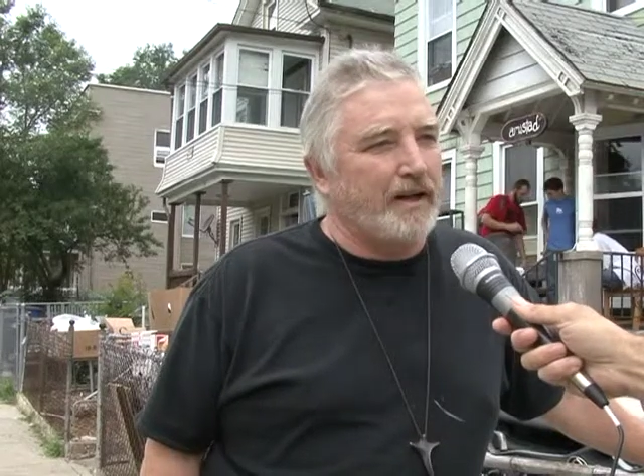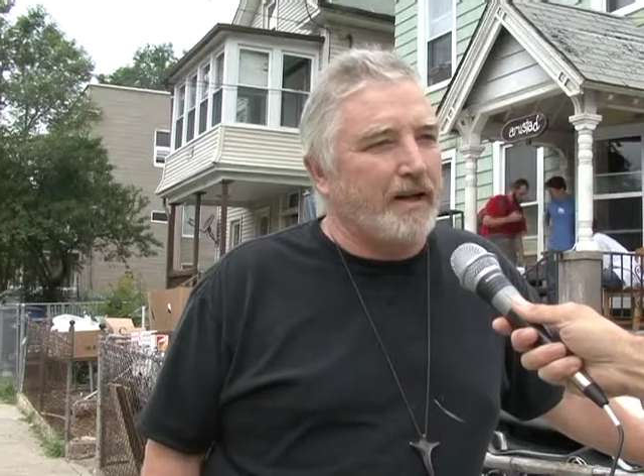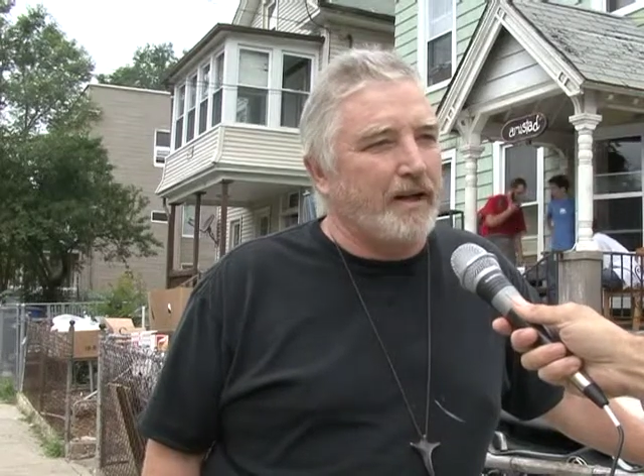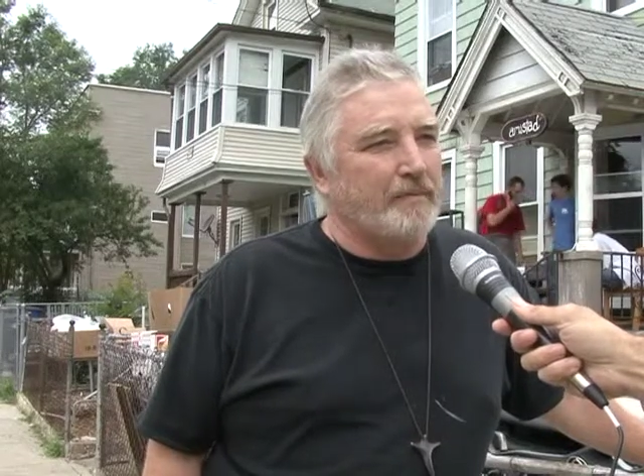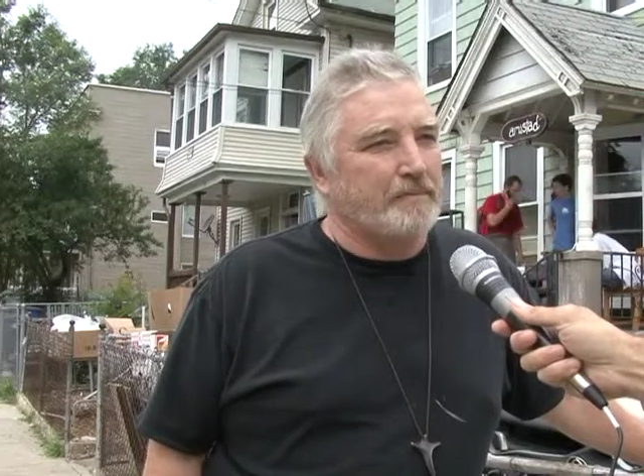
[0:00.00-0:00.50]

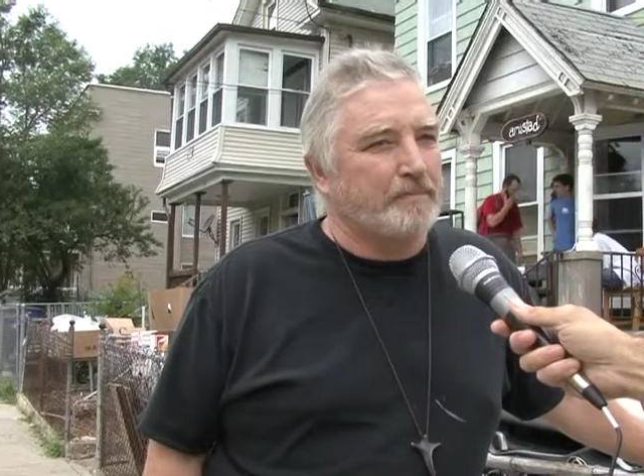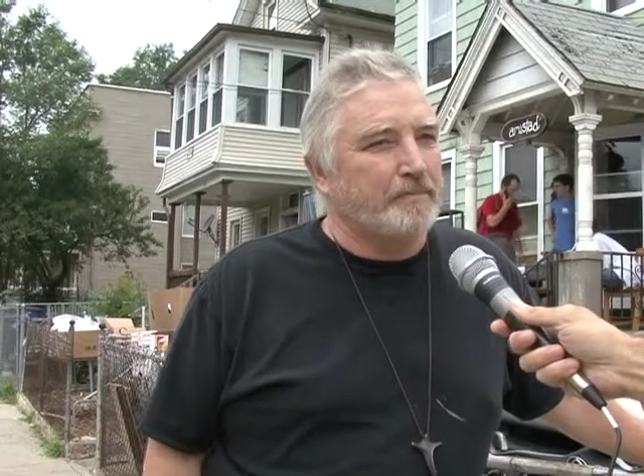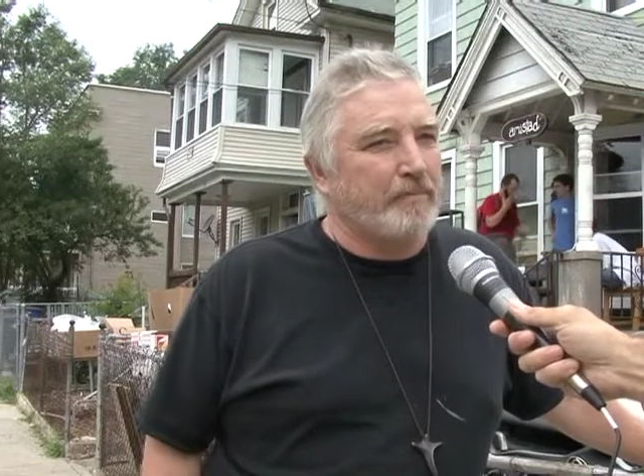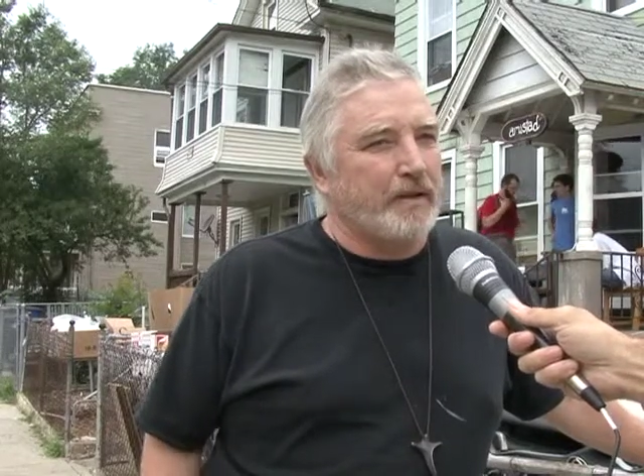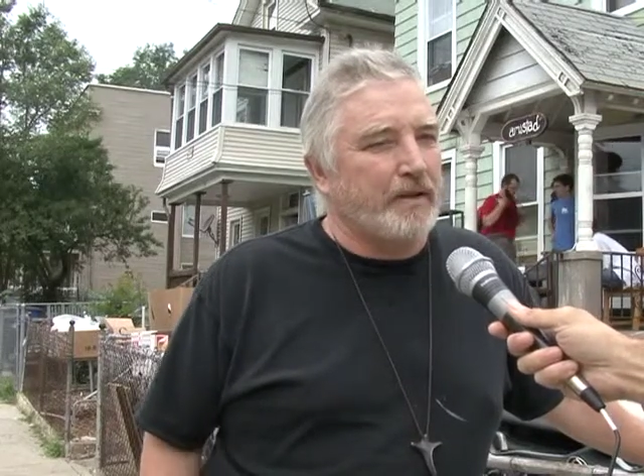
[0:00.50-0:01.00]
in
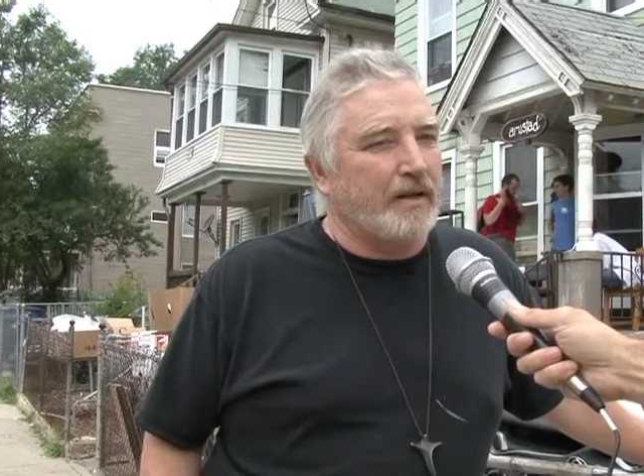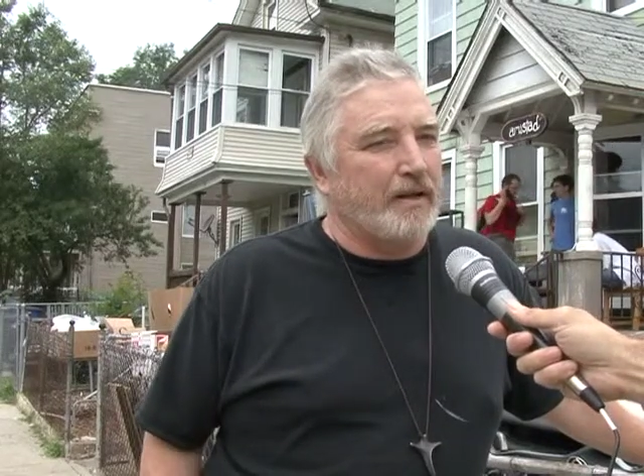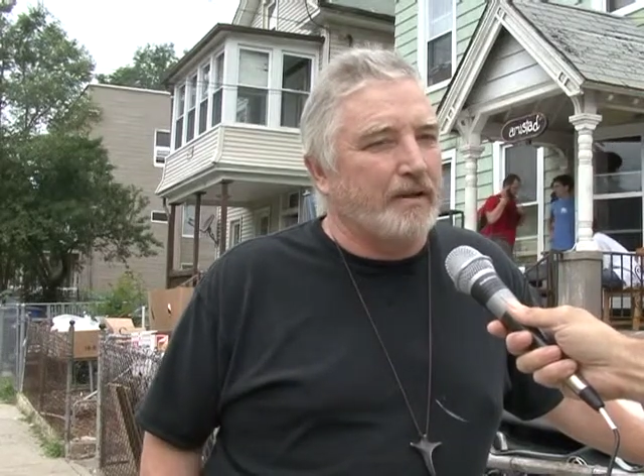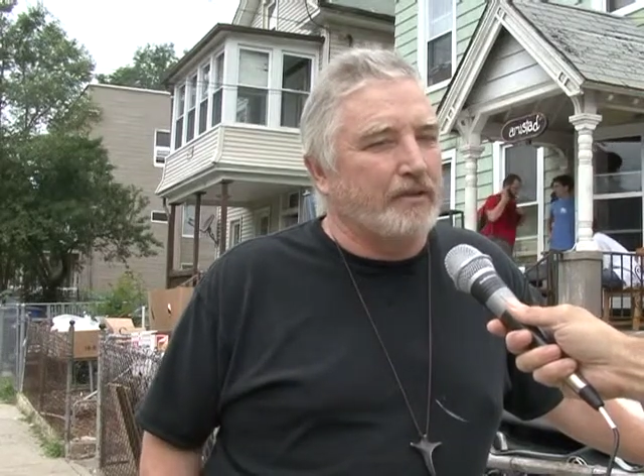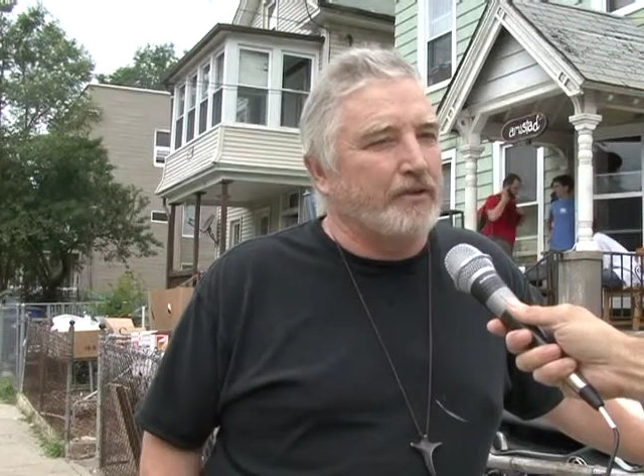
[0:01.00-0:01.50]

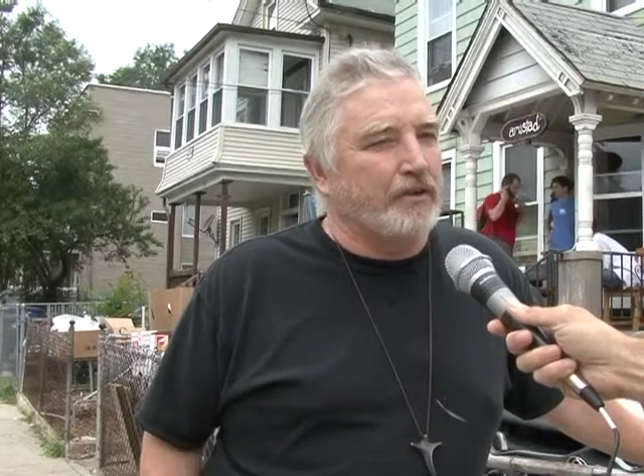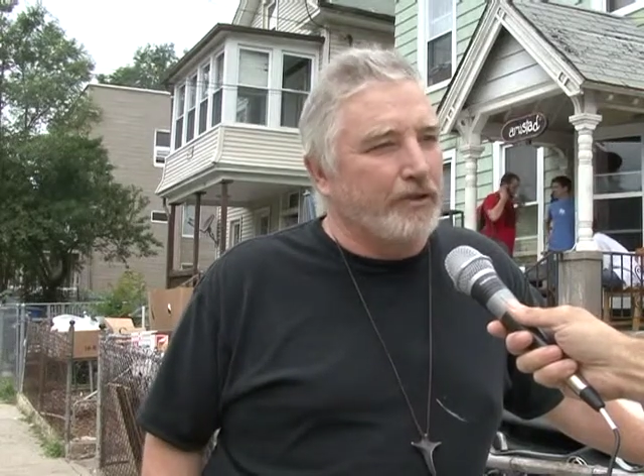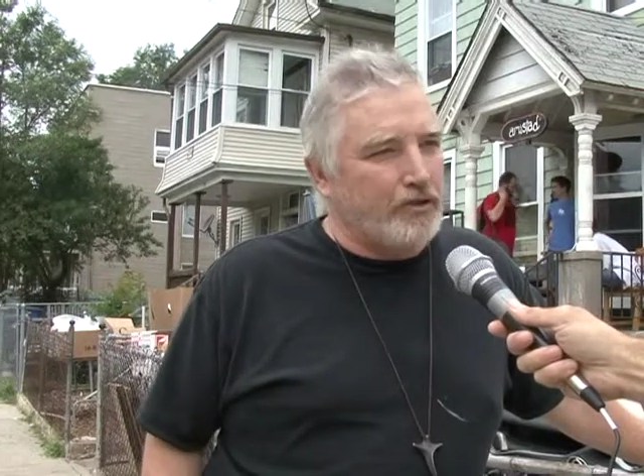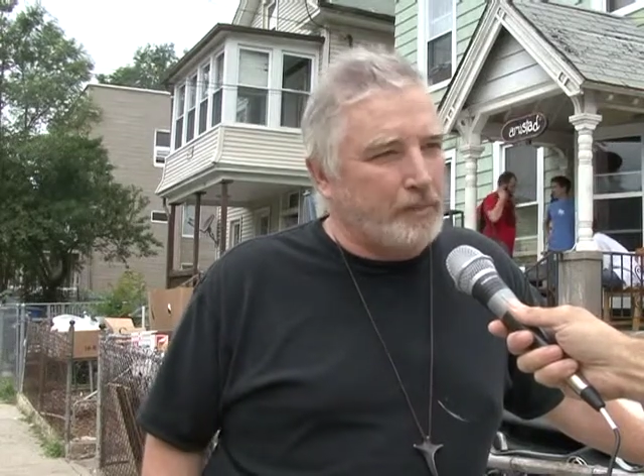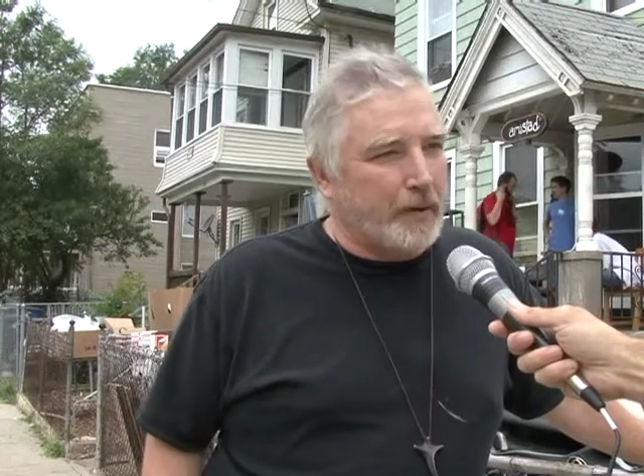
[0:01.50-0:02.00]

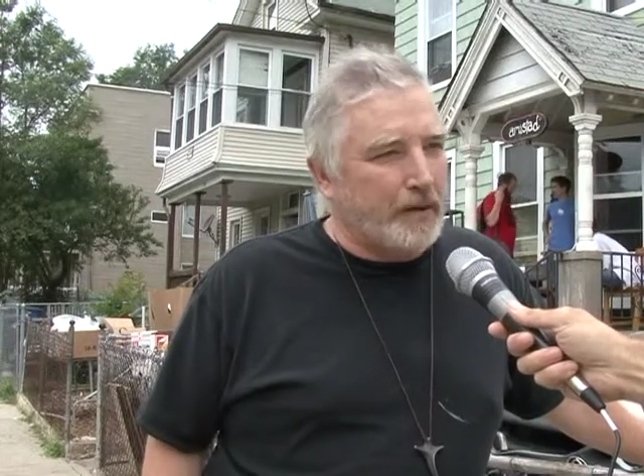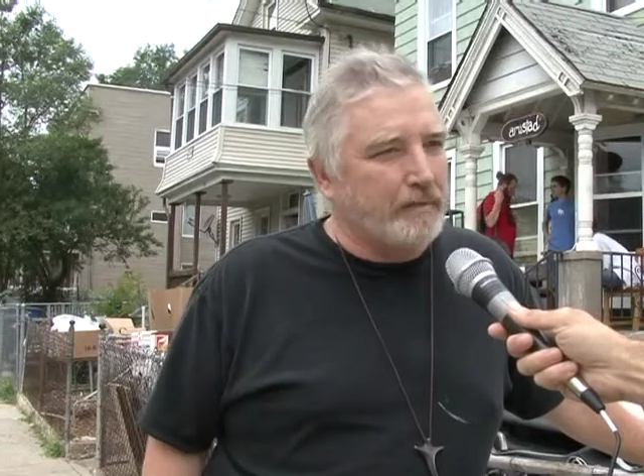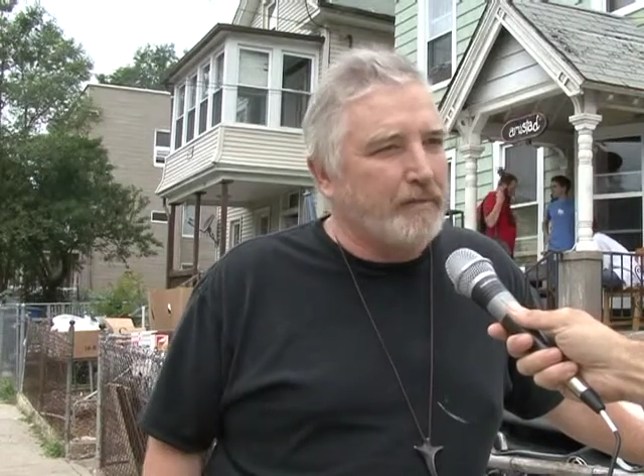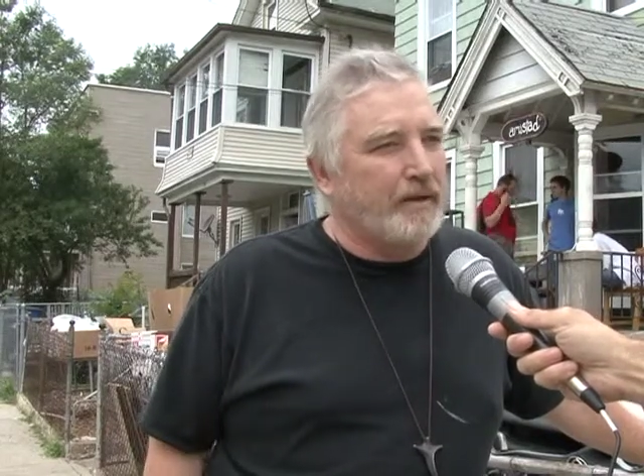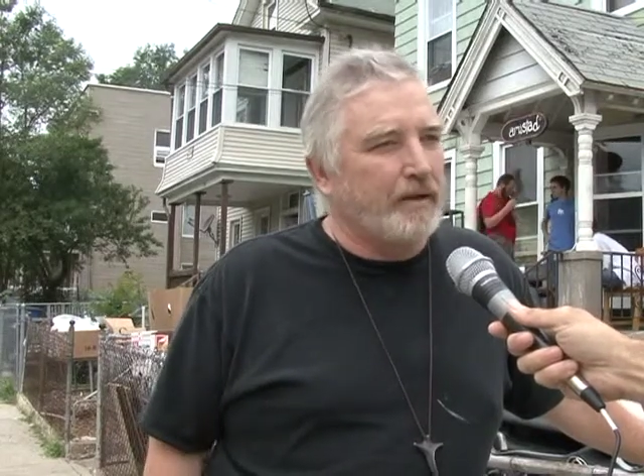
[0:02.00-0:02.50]
early spring,